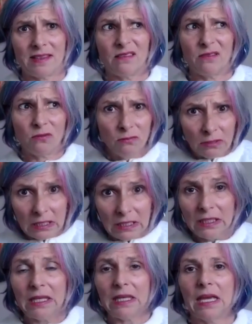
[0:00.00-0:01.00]
that
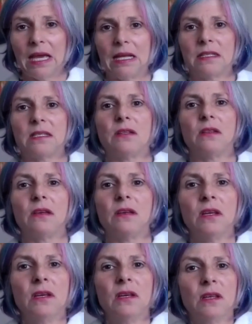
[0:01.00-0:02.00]
really get to the
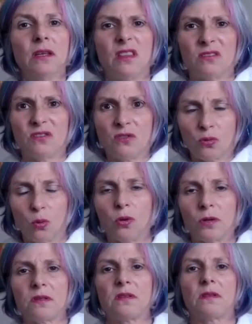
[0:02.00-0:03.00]
the
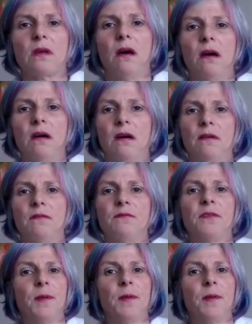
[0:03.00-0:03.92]
source of